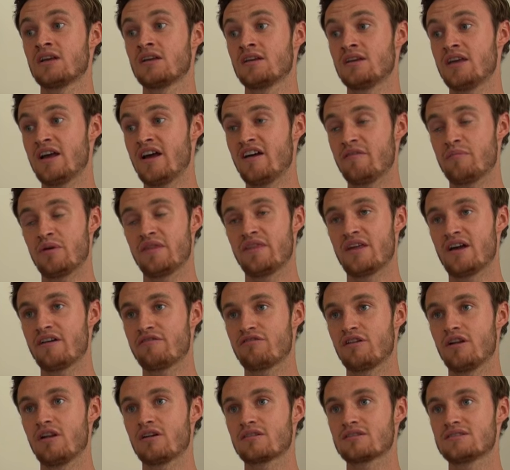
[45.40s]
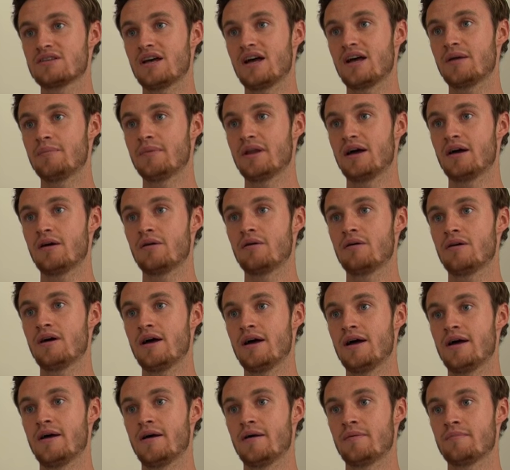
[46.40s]
Yeah, I've been there for a long time
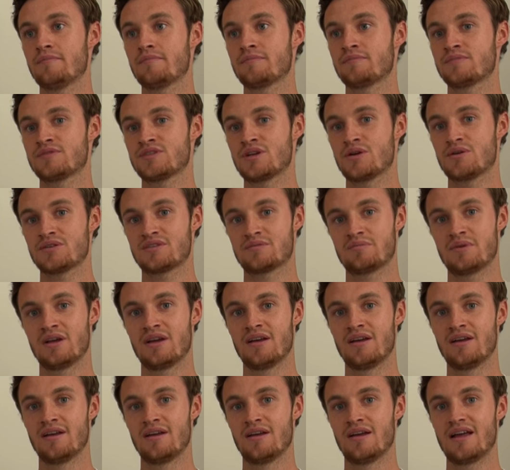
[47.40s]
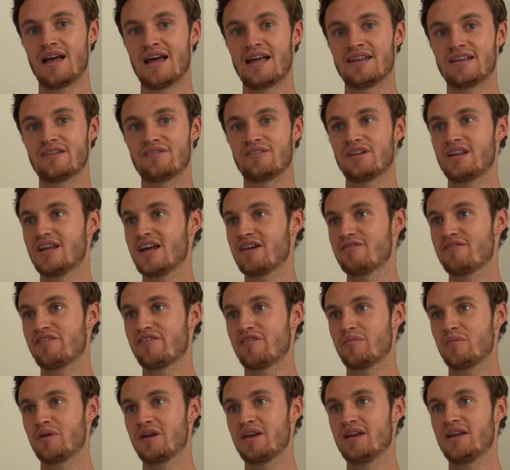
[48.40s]
now. So it's end of an era
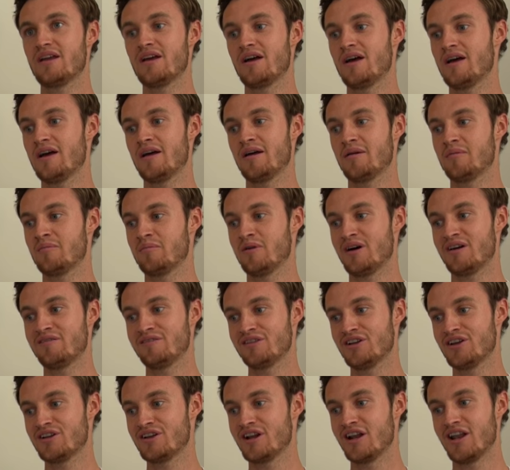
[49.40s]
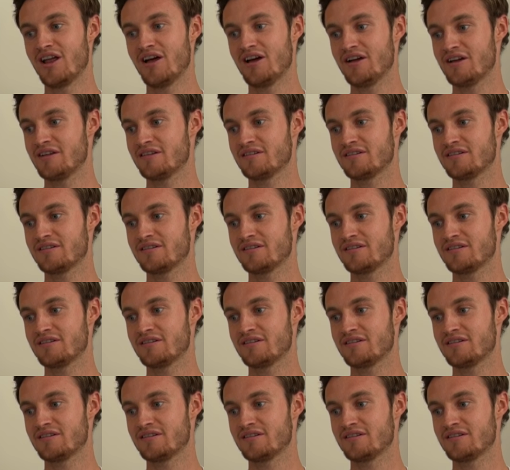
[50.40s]
for me, but I've learnt a lot.